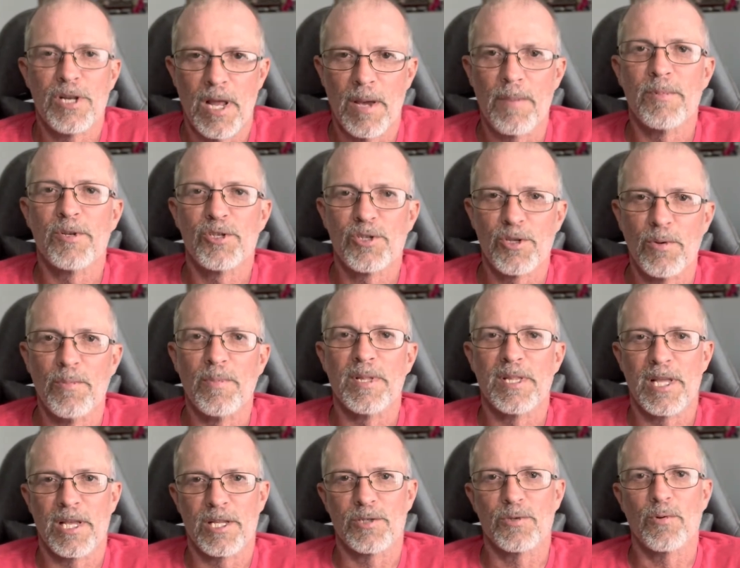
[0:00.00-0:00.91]
I'm assuming
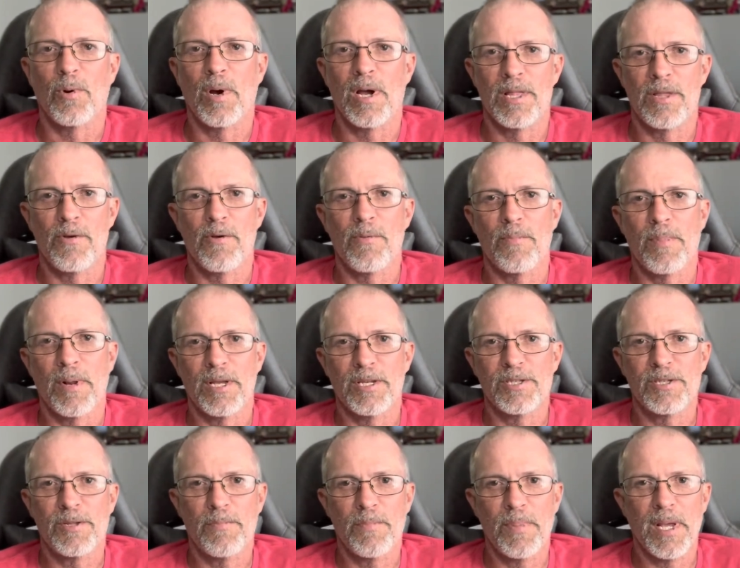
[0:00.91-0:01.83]
that's why they
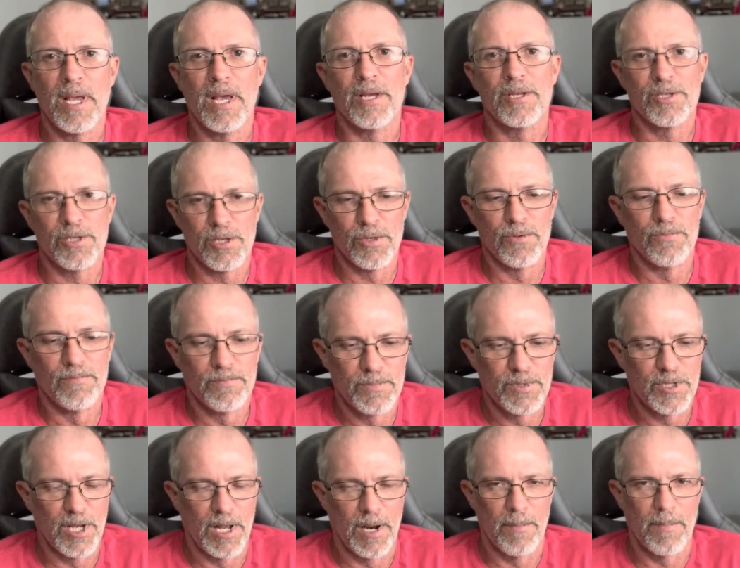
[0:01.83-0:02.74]
replaced the PSU,
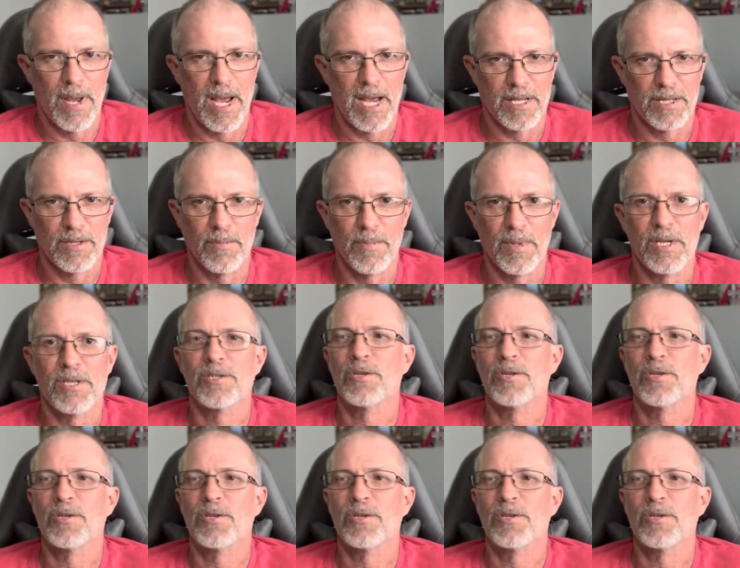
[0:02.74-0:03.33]
sent it back to me.